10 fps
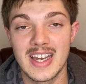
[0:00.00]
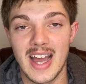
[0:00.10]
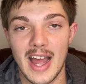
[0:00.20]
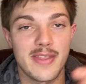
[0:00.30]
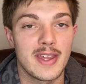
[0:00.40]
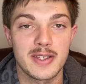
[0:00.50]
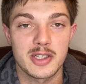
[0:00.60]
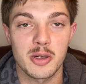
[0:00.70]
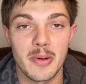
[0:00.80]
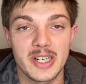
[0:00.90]
I thank you
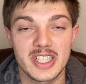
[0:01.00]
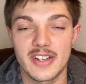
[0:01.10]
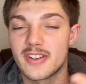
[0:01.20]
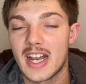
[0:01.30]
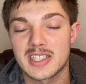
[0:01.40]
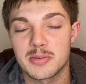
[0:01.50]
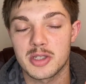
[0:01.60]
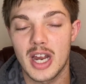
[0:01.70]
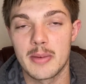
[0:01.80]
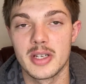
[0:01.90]
so much. If you're not
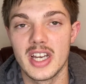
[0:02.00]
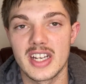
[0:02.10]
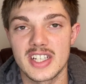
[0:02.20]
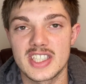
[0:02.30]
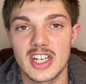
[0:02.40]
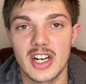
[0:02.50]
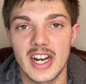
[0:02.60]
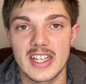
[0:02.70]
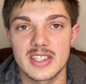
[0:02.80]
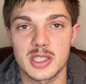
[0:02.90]
subscribed, consider
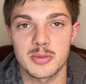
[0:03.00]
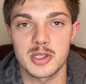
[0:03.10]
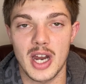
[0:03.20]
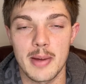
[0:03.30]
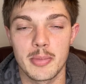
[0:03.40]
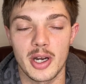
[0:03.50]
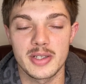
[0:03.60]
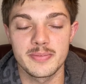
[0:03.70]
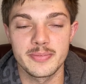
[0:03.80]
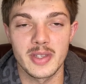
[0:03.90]
hitting the subscribe
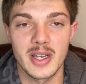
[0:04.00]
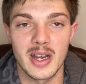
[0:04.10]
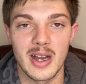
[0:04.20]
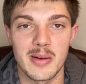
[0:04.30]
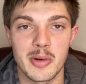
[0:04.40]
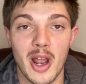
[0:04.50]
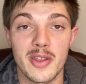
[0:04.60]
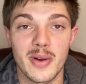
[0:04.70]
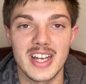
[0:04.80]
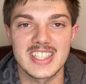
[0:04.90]
button. But
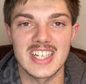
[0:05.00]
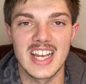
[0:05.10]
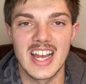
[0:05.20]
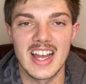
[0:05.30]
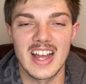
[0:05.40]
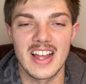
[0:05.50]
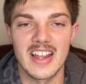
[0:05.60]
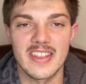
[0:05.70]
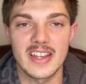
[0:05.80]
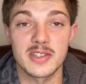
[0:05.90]
otherwise,
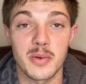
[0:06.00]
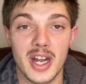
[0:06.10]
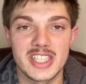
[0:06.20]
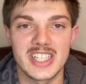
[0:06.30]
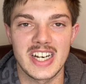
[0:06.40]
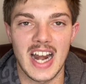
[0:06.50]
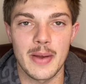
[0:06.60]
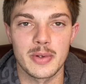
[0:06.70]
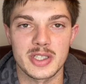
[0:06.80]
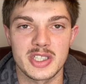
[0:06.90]
thanks for watching, and I
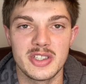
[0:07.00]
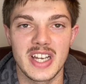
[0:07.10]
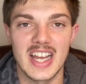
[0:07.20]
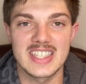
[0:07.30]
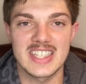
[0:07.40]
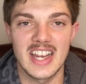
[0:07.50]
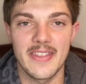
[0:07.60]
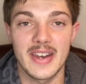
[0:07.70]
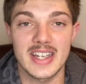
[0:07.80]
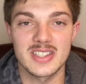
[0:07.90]
will see you guys in the
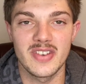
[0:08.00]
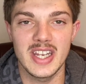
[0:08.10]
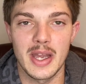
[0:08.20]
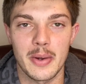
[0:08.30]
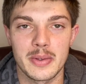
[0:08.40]
next video.